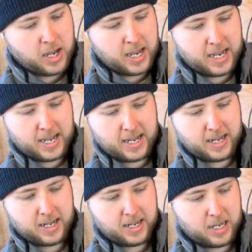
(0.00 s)

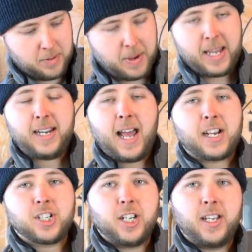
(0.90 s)
And it
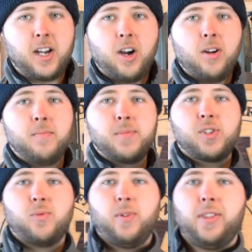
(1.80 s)
actually
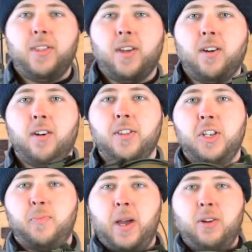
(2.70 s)
comes with all
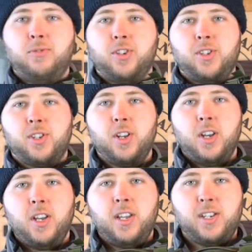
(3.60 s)
these pouches
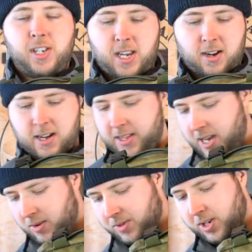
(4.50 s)
you see here on
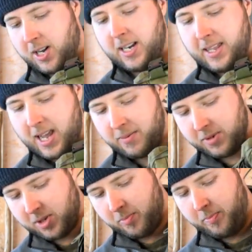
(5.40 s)
the outside, and that
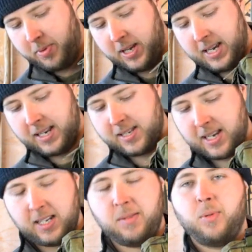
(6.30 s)
was a big
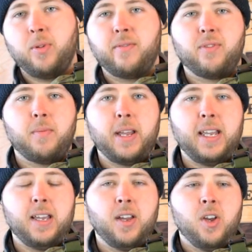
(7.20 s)
selling point for
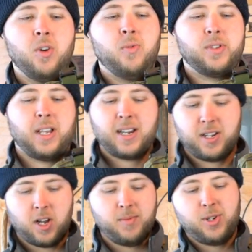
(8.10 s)
me. Was a lot of
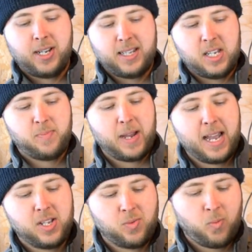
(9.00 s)
times you get these
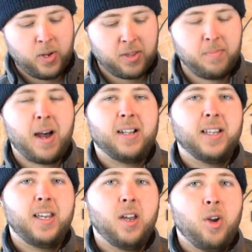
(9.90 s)
bags with
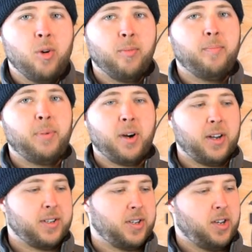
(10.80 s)
Mali,
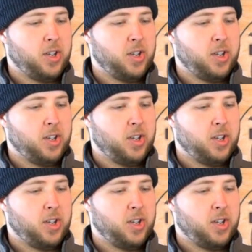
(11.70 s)
but